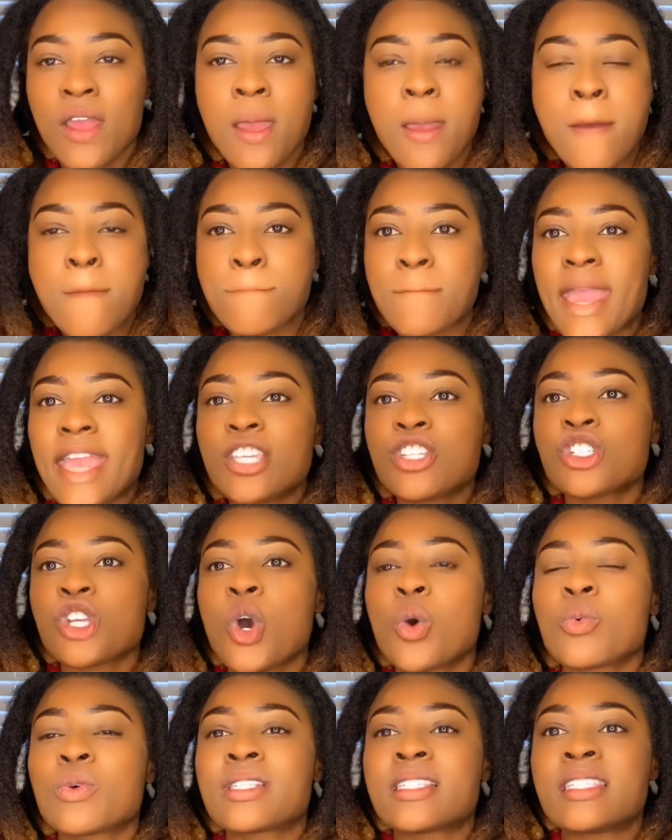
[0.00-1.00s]
may
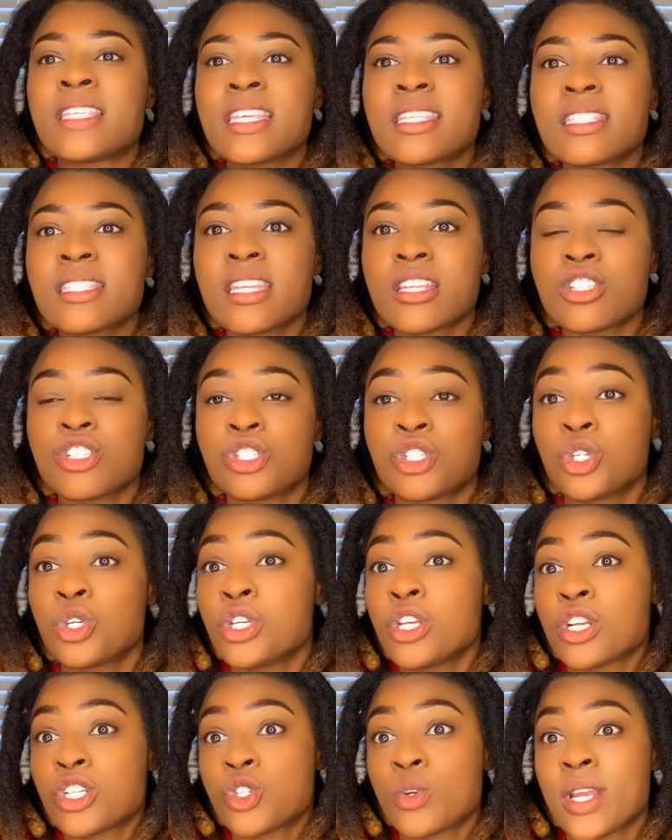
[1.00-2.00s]
show resistance to
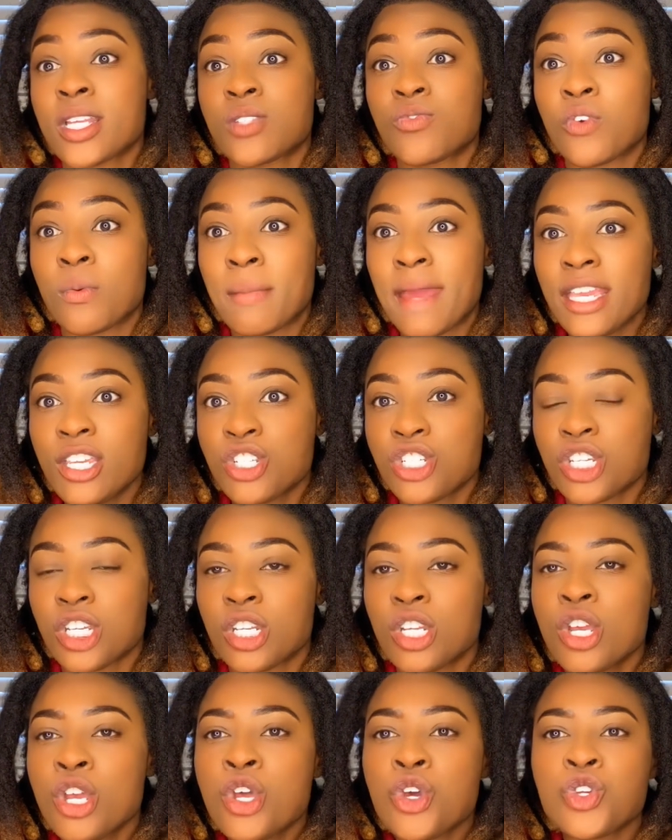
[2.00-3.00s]
your
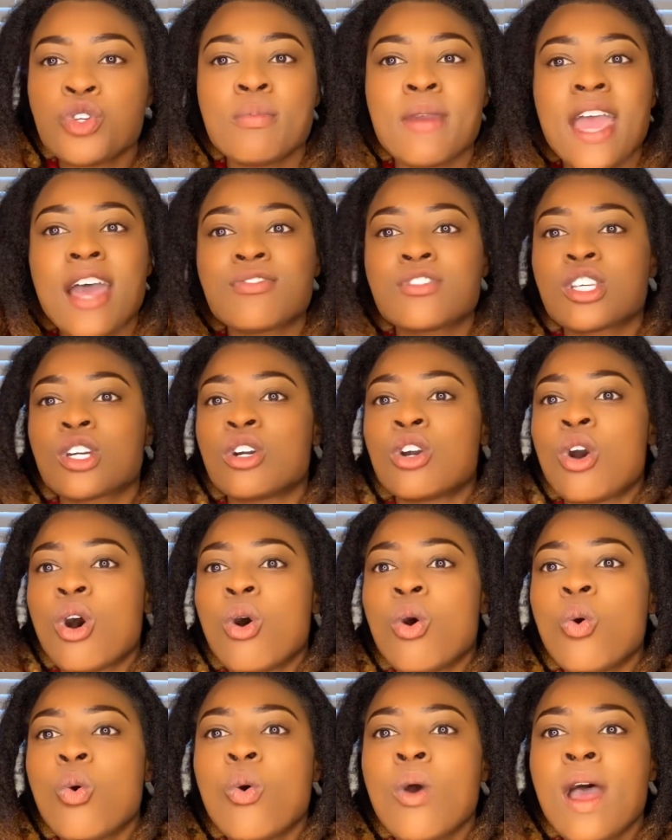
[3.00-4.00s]
transformation. You may have to
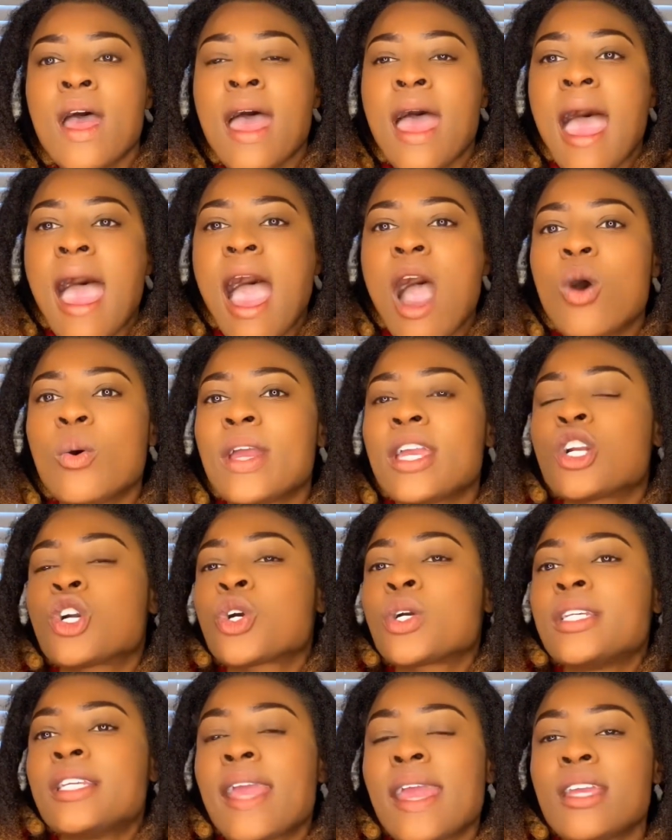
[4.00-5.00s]
go out and
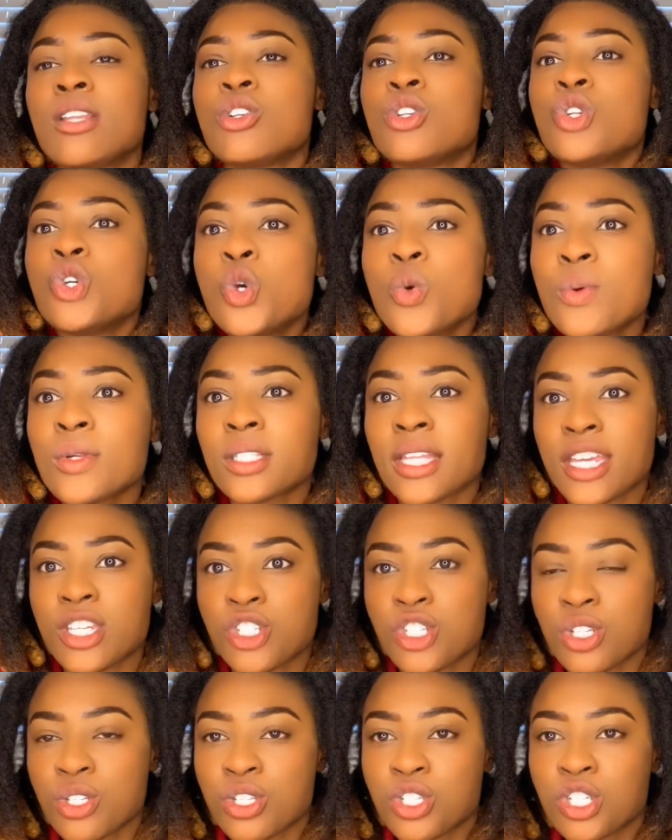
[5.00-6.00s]
create new
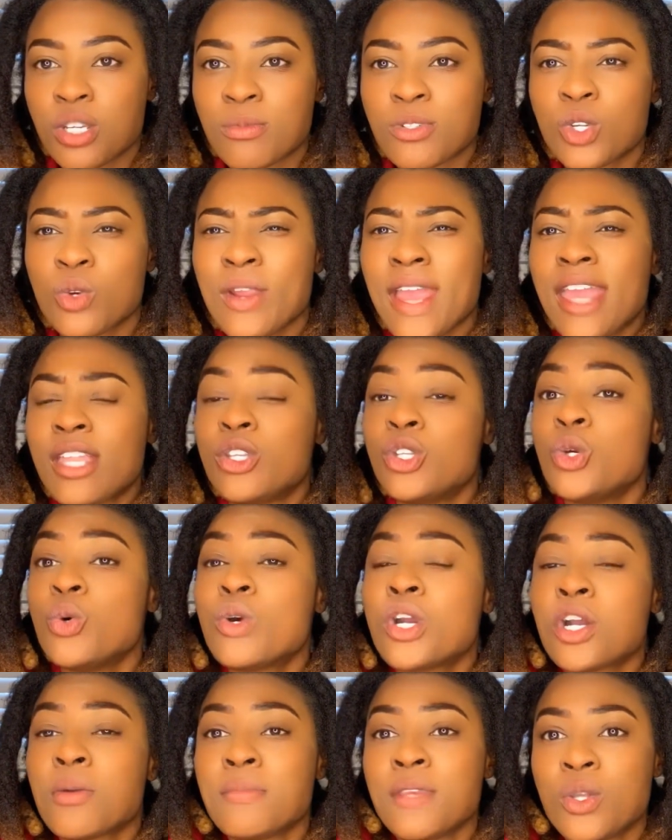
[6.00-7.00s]
relationships, create
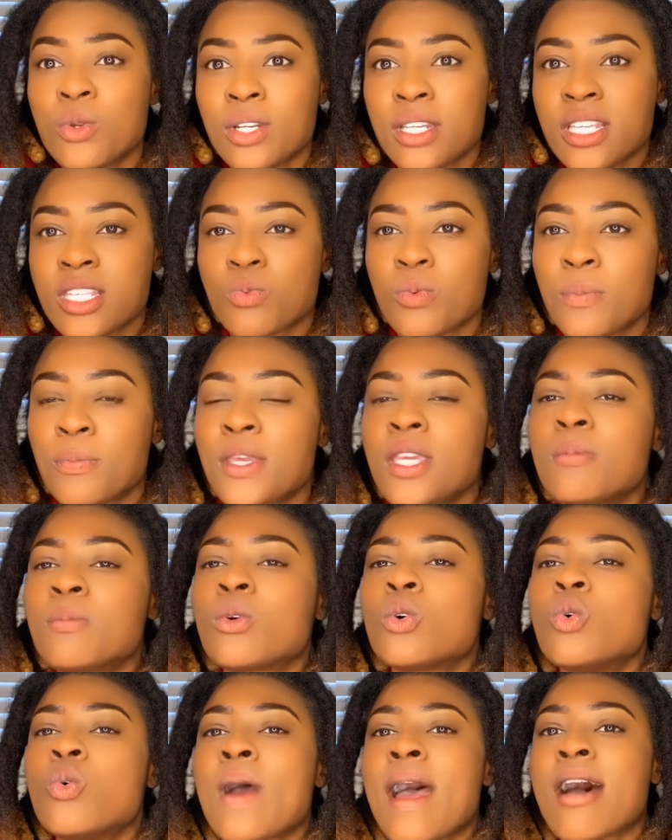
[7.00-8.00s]
new communities with
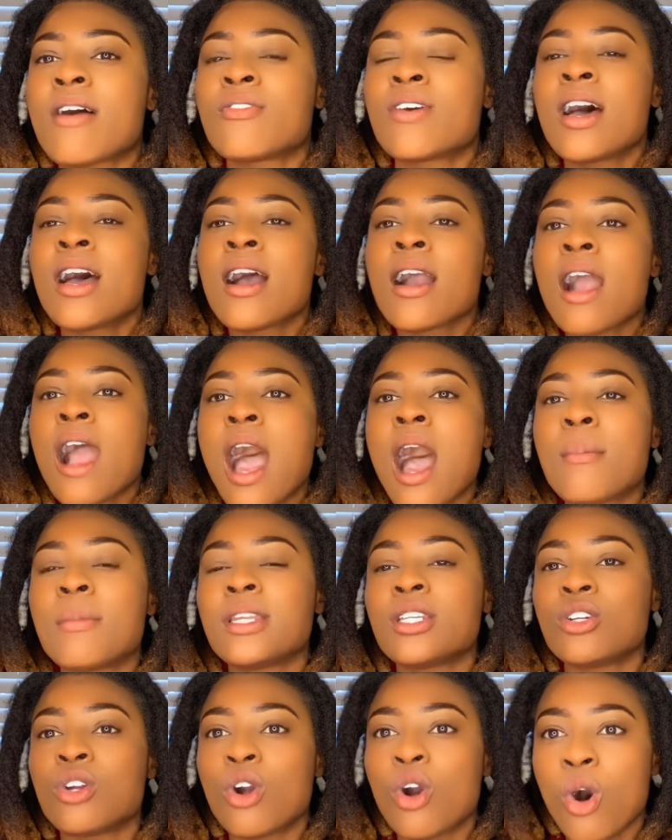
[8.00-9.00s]
people who have
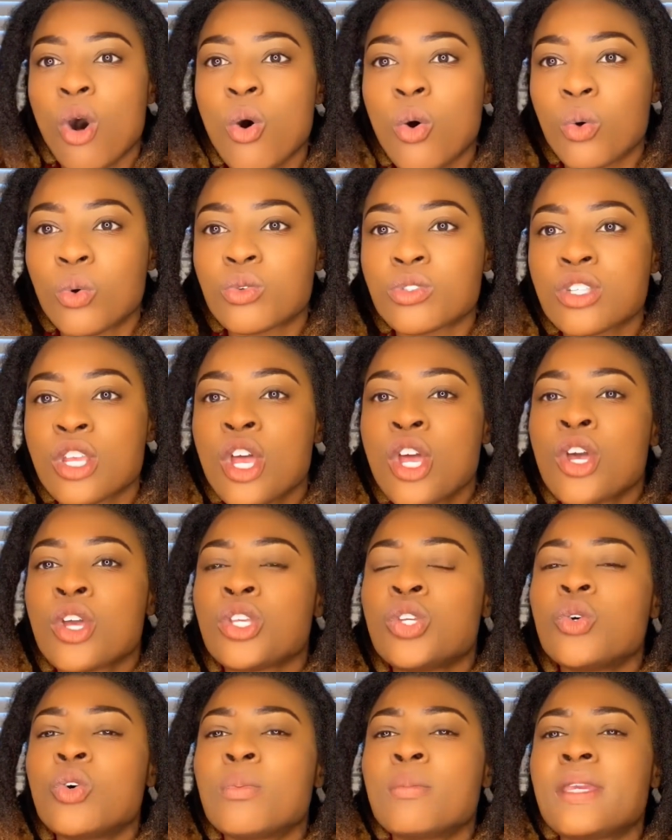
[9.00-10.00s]
common goals.
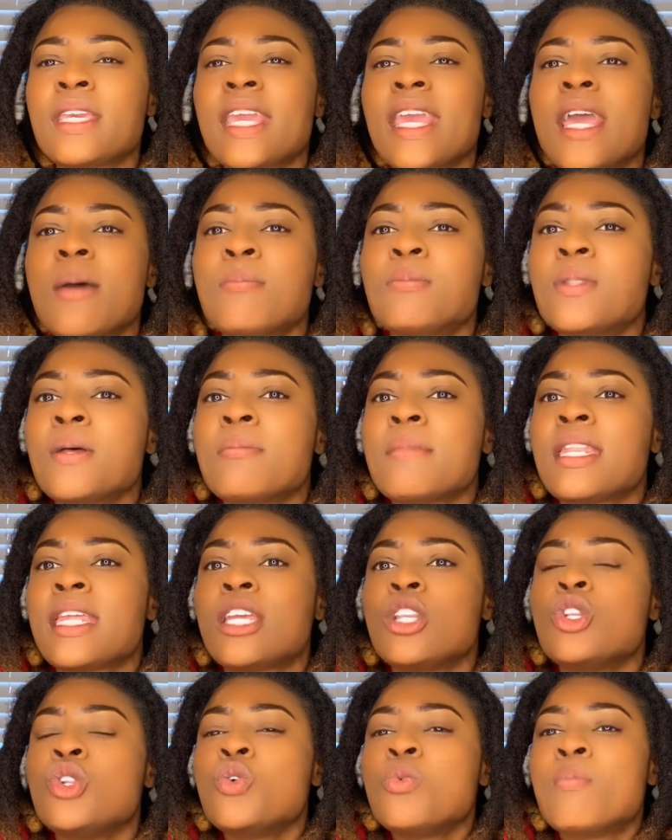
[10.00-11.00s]
You will be
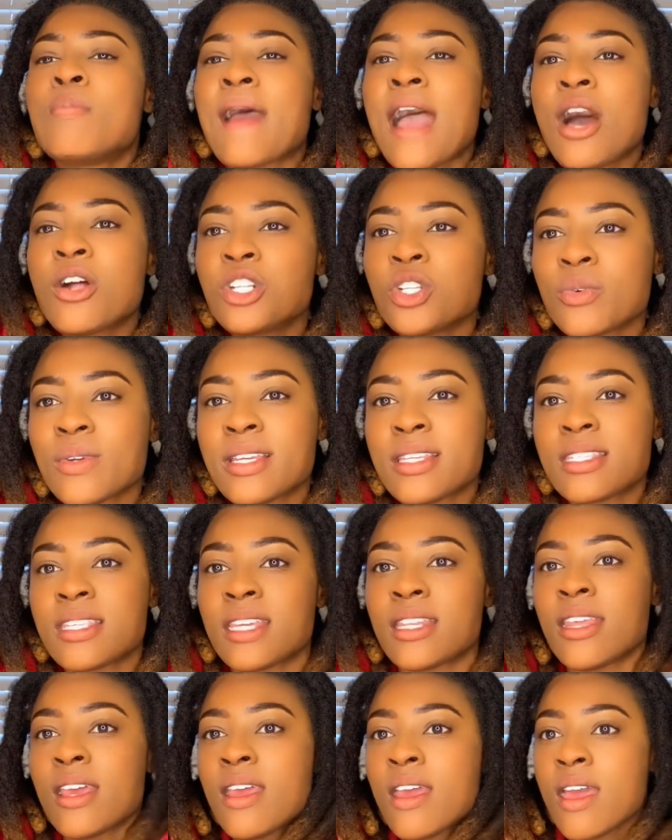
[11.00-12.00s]
implementing new boundaries,
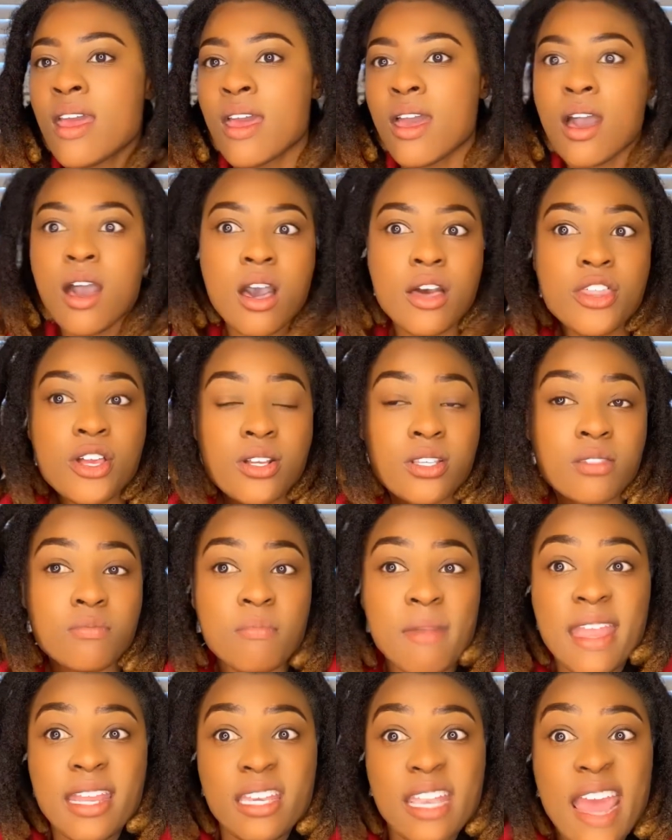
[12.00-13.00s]
and others
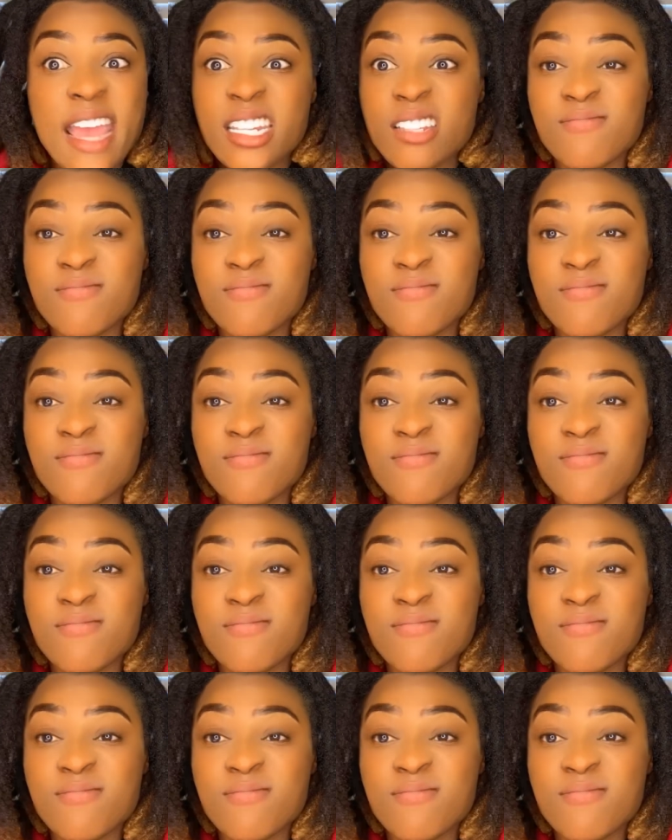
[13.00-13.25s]
may not